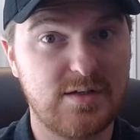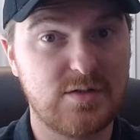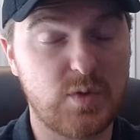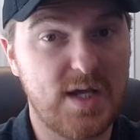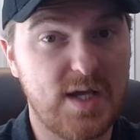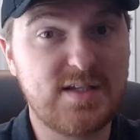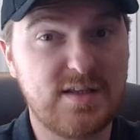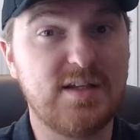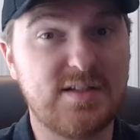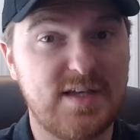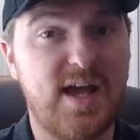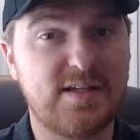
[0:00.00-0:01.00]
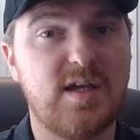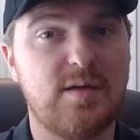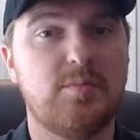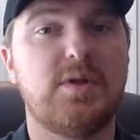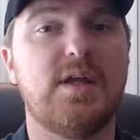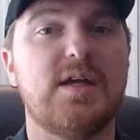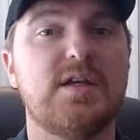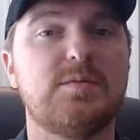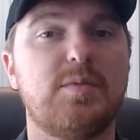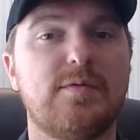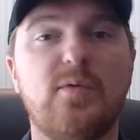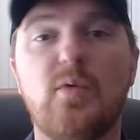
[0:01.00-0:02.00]
in the exact same place
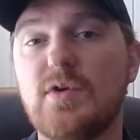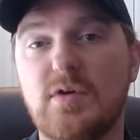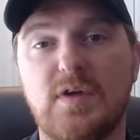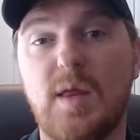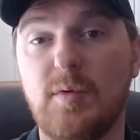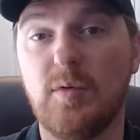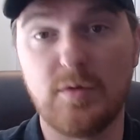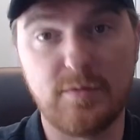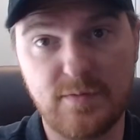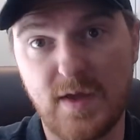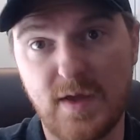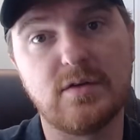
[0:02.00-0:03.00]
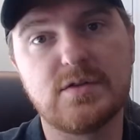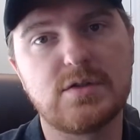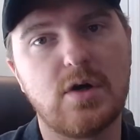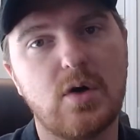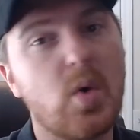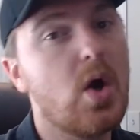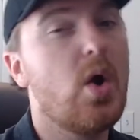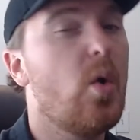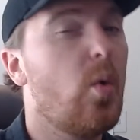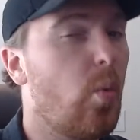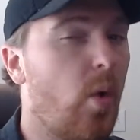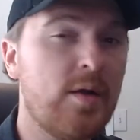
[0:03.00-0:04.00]
before your cable would fail. So
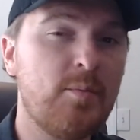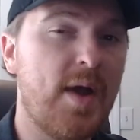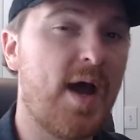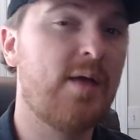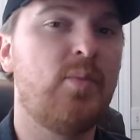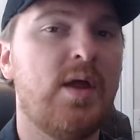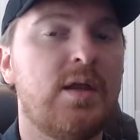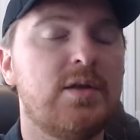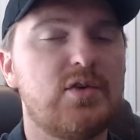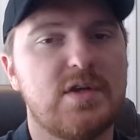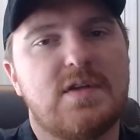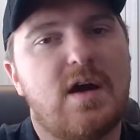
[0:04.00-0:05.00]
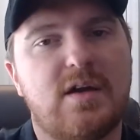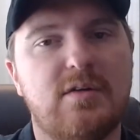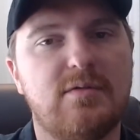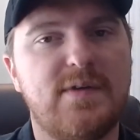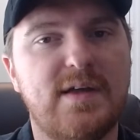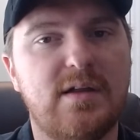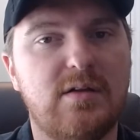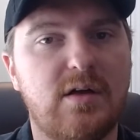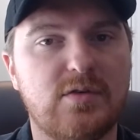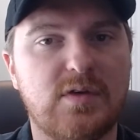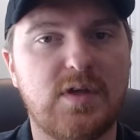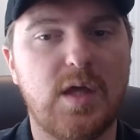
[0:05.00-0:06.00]
one bad pinch is not going to fail
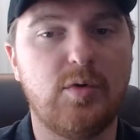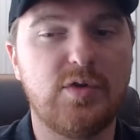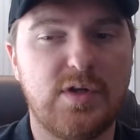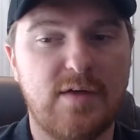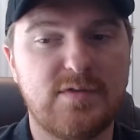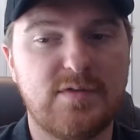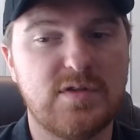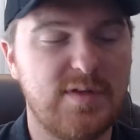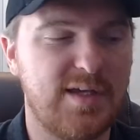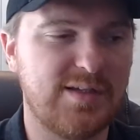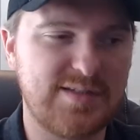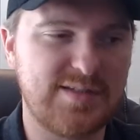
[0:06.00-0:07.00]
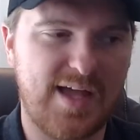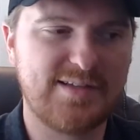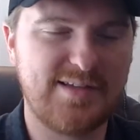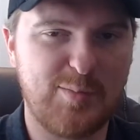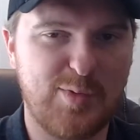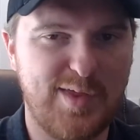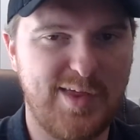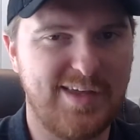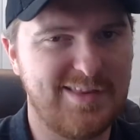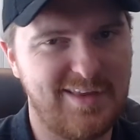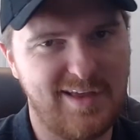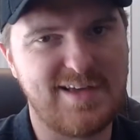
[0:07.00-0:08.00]
on your cable. You'd have to do the exact same thing
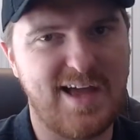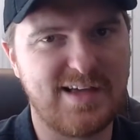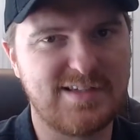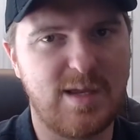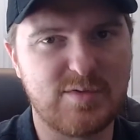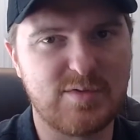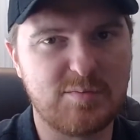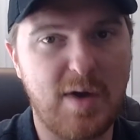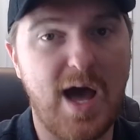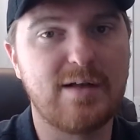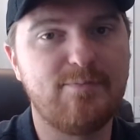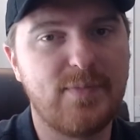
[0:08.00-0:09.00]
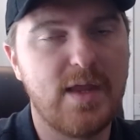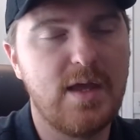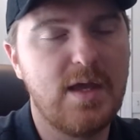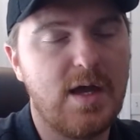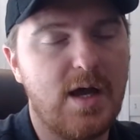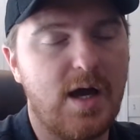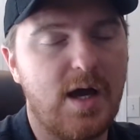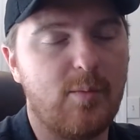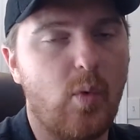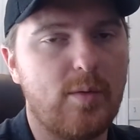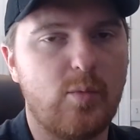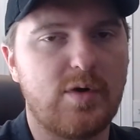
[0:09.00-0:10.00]
in the exact same spot
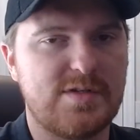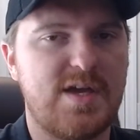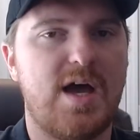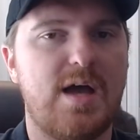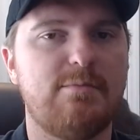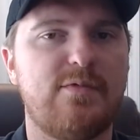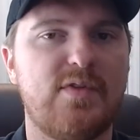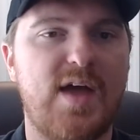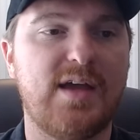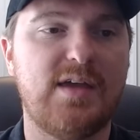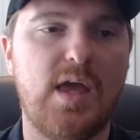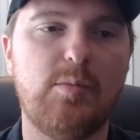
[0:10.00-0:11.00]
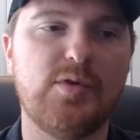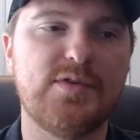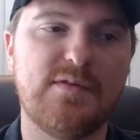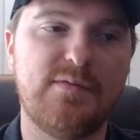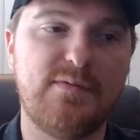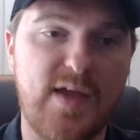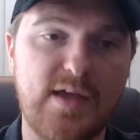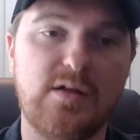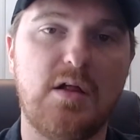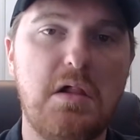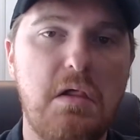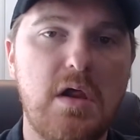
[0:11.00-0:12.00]
one more time for that cable to
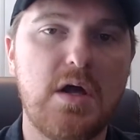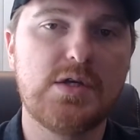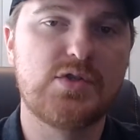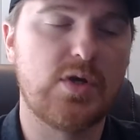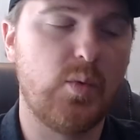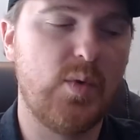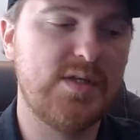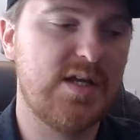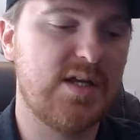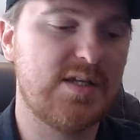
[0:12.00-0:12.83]
fail. So we did a